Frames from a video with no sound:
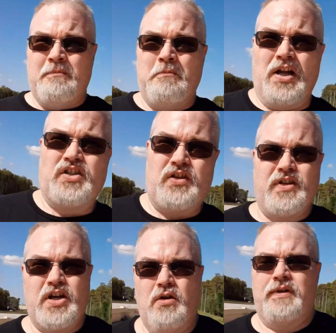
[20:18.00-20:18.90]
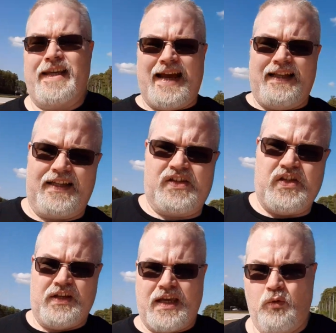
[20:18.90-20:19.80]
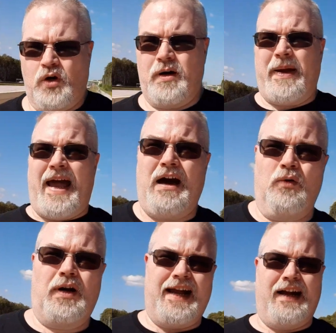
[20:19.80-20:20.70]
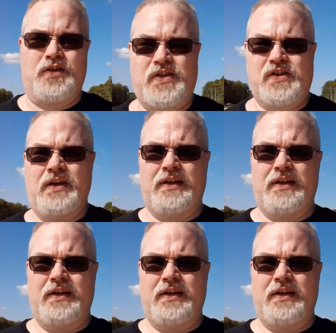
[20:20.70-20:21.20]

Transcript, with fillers: much of the known galaxy. They were a powerhouse.